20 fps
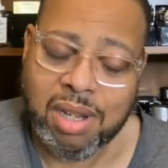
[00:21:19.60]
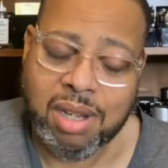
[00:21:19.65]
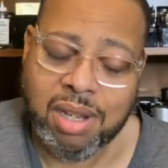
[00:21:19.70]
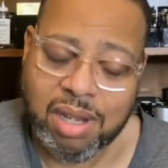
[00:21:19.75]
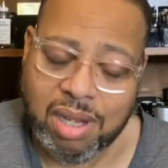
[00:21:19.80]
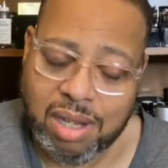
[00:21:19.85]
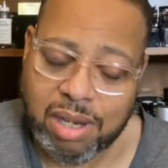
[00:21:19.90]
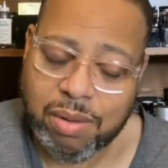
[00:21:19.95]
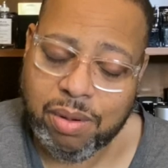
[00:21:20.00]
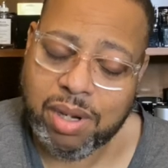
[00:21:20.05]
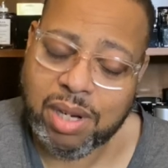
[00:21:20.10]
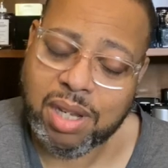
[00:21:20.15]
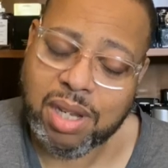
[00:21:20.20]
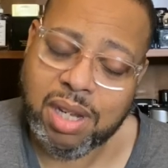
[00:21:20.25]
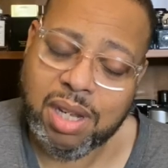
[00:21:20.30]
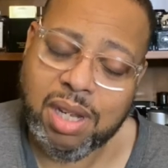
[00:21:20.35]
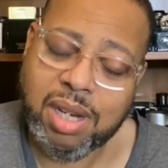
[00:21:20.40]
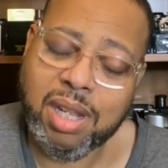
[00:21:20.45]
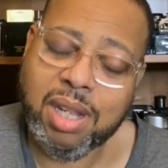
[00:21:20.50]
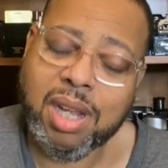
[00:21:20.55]
you know, and
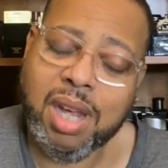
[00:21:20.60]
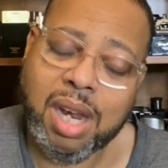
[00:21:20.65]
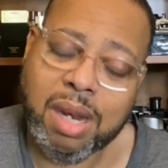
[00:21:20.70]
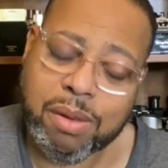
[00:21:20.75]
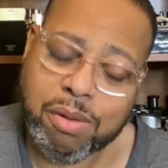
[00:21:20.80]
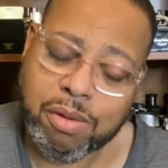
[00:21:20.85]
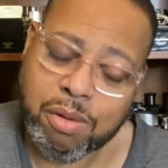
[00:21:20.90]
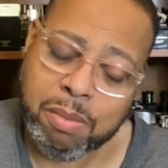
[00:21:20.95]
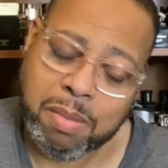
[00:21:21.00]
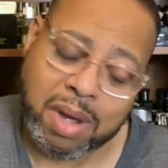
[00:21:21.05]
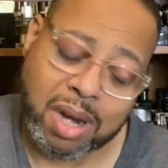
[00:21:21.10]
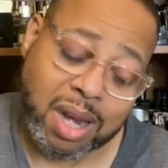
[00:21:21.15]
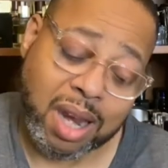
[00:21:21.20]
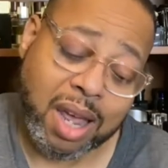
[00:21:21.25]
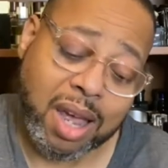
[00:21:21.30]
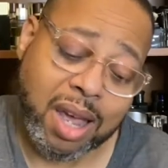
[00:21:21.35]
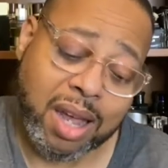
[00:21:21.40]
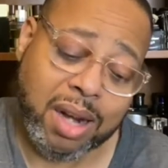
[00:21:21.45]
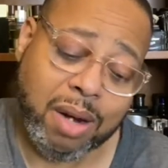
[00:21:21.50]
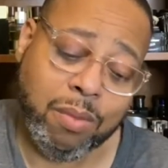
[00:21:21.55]
again, he came through my
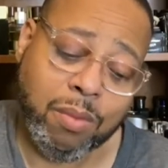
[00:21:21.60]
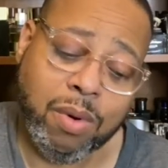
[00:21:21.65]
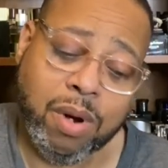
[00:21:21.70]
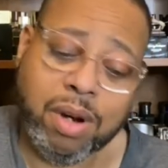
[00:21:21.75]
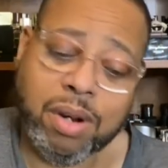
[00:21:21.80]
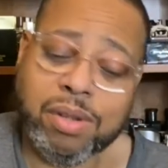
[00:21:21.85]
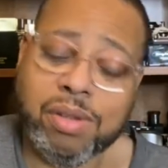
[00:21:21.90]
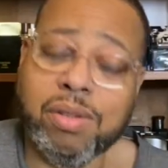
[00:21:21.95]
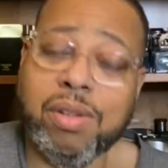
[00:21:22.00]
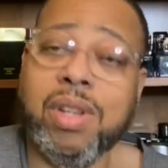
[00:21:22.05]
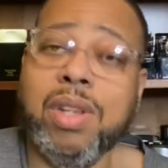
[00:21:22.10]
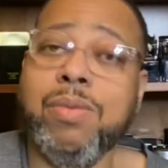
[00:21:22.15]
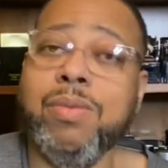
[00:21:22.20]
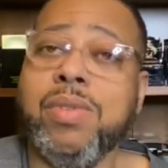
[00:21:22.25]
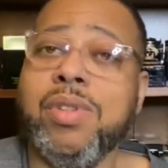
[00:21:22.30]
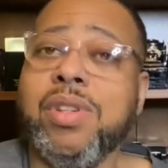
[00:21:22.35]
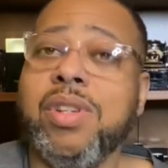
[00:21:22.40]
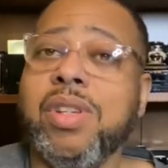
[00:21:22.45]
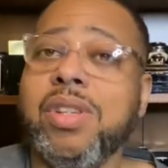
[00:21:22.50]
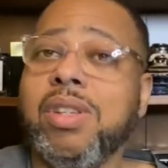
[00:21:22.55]
line at work, so he
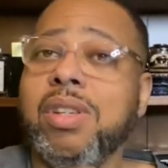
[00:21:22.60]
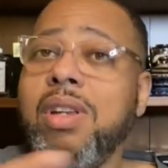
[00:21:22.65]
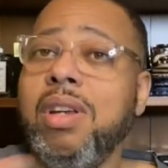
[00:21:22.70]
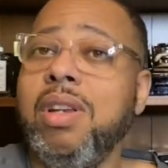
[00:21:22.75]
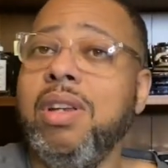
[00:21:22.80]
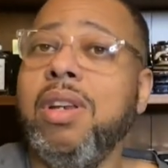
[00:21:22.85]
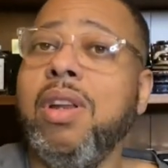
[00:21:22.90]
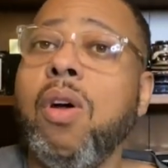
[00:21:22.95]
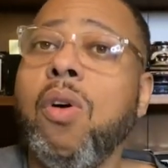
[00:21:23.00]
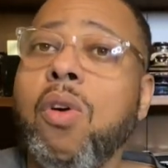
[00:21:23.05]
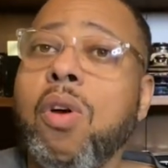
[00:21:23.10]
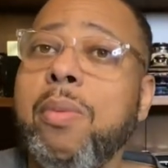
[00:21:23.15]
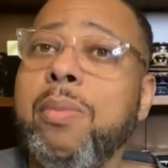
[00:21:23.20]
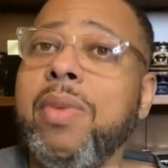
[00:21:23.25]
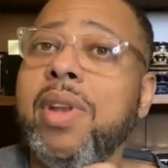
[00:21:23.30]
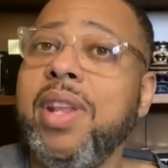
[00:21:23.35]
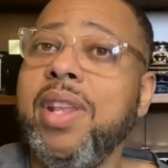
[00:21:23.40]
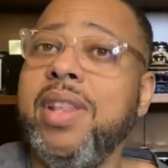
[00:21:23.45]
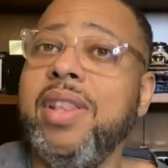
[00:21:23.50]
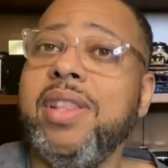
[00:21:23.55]
was just an
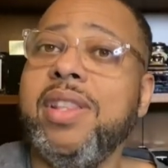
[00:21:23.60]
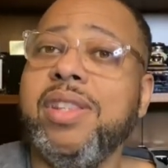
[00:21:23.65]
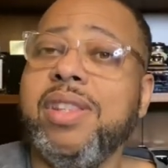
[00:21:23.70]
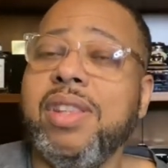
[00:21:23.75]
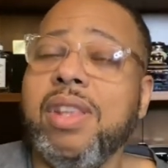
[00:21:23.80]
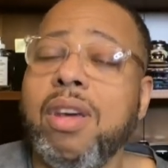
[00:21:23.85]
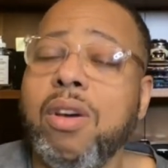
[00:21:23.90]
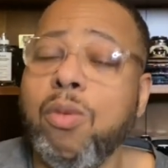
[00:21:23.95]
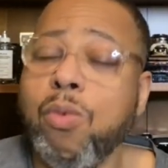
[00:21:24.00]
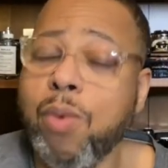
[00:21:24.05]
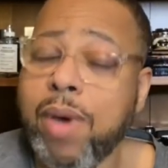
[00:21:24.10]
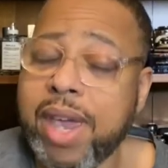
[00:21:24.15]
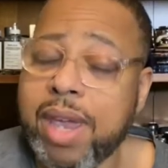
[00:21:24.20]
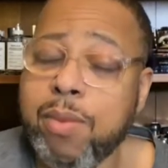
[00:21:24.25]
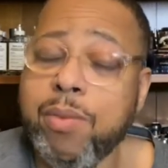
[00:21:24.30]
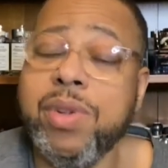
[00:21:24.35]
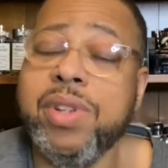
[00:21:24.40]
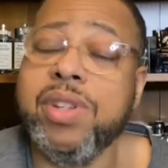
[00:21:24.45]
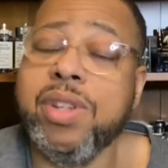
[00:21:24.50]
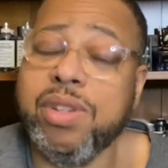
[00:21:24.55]
arm length away,
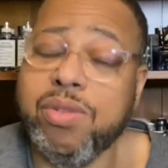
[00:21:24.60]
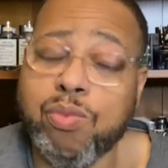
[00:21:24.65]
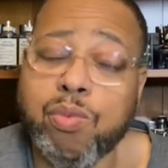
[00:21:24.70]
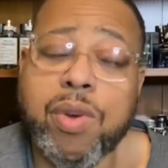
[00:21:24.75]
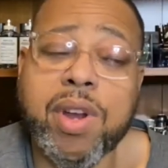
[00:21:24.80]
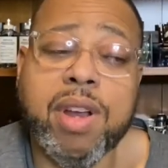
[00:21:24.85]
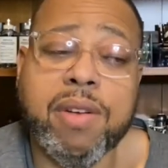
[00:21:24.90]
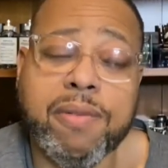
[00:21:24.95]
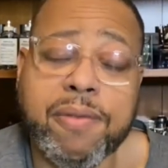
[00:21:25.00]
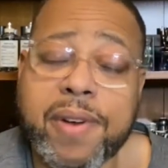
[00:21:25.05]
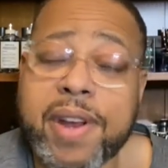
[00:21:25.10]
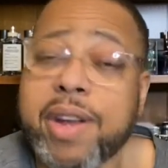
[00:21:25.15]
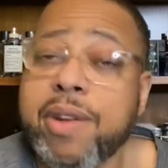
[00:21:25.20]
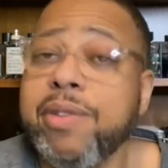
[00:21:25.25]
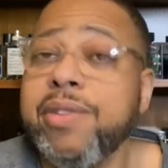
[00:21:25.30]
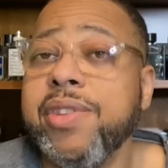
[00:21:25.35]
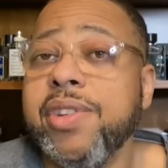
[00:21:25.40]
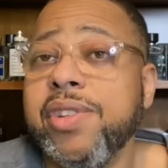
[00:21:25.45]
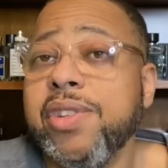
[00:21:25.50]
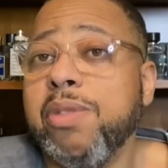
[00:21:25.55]
which is where a
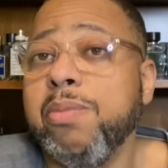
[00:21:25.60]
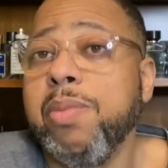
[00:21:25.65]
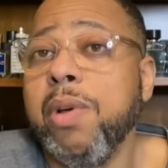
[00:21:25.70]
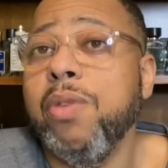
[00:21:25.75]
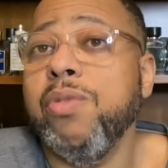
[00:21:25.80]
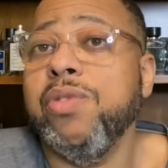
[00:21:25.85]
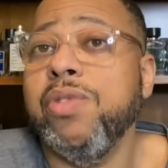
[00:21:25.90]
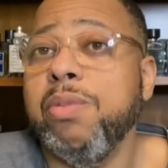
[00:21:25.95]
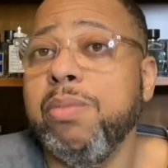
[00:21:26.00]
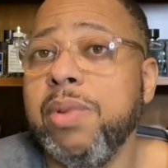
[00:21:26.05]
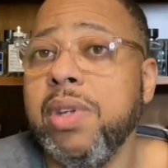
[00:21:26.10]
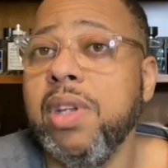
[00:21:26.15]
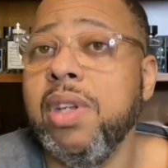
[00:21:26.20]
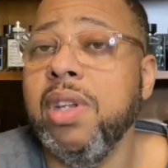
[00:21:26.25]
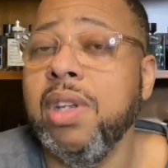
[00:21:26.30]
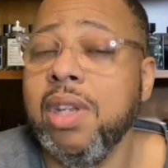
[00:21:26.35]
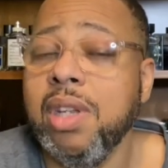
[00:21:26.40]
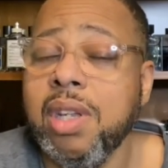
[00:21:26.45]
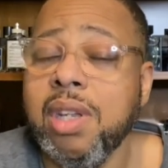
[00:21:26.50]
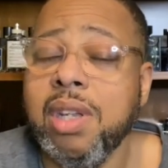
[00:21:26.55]
fragrance is supposed to be.
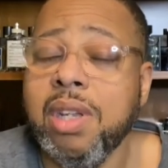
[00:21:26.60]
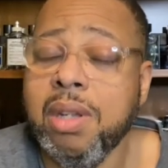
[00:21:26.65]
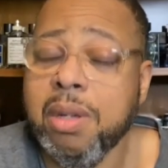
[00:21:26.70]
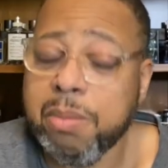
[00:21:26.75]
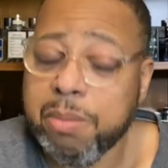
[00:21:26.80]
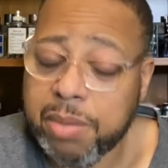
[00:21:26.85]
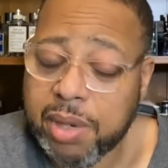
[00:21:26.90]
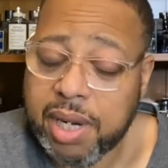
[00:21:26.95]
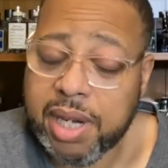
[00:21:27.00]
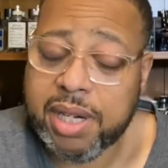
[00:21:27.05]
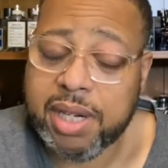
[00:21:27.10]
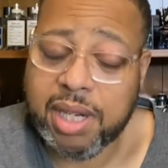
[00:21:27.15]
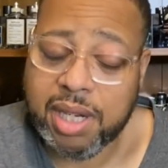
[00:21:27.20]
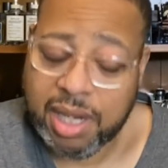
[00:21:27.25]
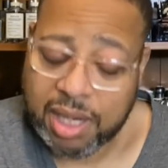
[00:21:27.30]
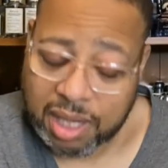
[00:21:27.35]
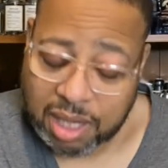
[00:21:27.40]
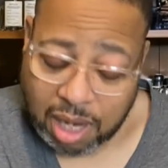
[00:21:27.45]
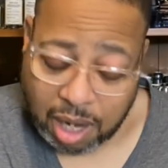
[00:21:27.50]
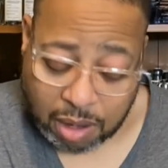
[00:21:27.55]
But
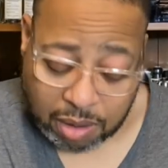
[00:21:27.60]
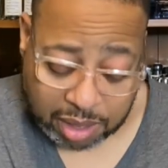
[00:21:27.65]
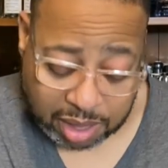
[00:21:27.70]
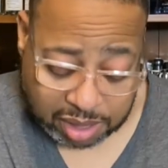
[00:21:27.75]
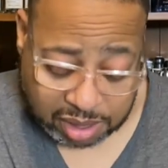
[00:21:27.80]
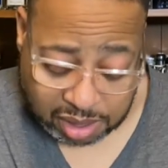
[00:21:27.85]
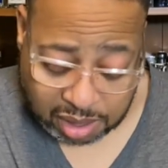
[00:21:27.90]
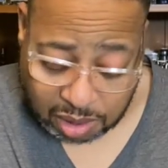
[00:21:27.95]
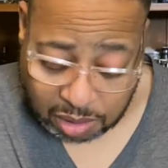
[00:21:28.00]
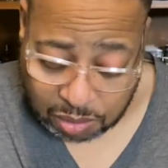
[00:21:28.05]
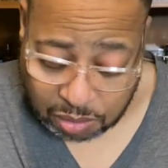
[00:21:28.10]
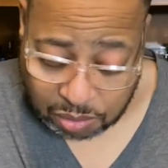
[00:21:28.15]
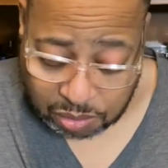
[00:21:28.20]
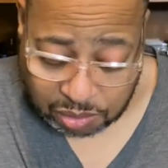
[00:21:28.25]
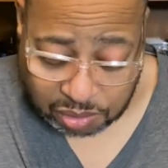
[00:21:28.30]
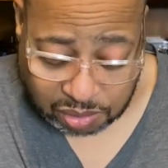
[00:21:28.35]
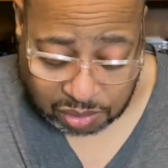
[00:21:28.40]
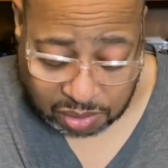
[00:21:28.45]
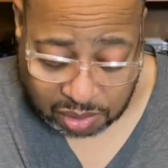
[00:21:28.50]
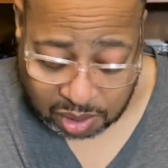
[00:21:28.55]
it caught his
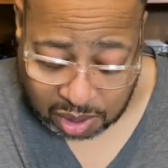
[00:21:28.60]
nose,